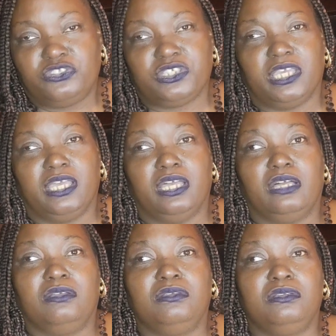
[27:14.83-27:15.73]

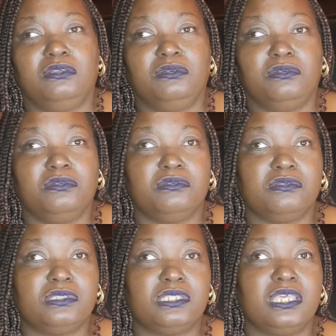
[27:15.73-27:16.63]
child,
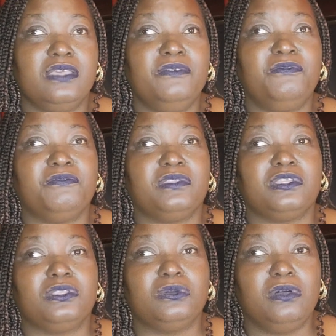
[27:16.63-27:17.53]
Tiff,
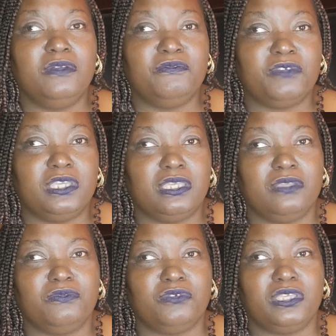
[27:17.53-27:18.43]
the door
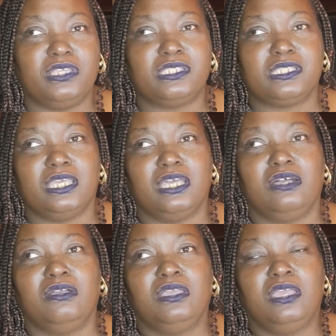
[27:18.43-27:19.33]
freaking rings
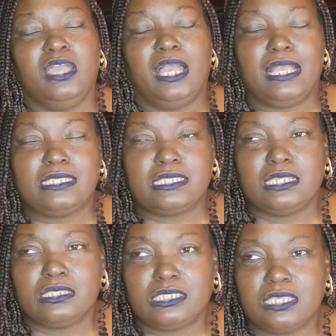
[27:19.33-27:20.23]
now. I
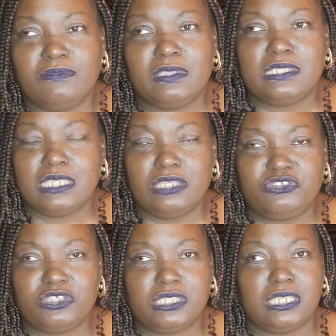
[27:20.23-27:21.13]
said, Tiff, this
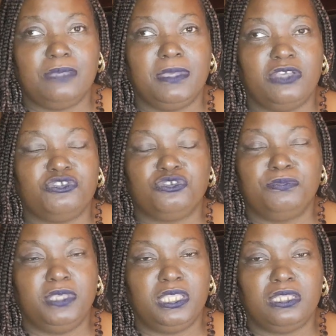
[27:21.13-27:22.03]
ain't your damn house.
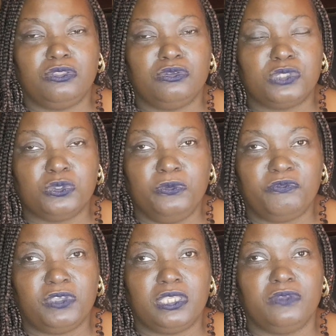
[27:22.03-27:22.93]
You being a little
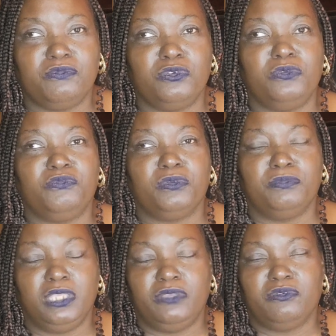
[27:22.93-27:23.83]
too freaking rude for
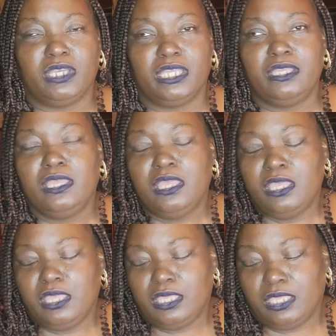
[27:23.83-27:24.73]
me, right?
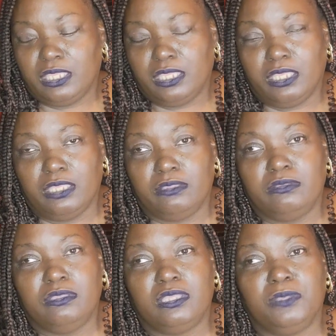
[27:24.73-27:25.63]

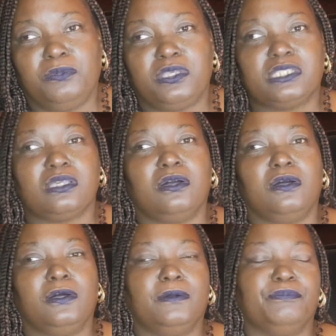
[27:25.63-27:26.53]
And it was,
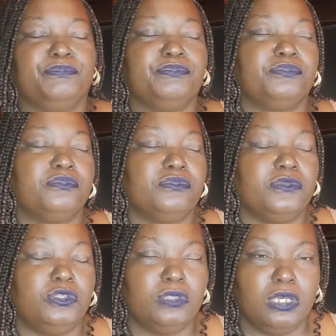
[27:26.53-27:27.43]

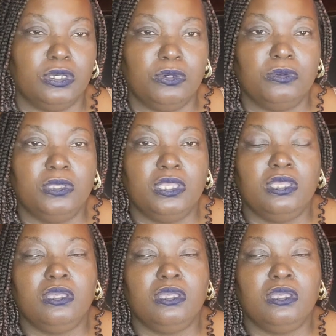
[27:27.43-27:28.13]
you know,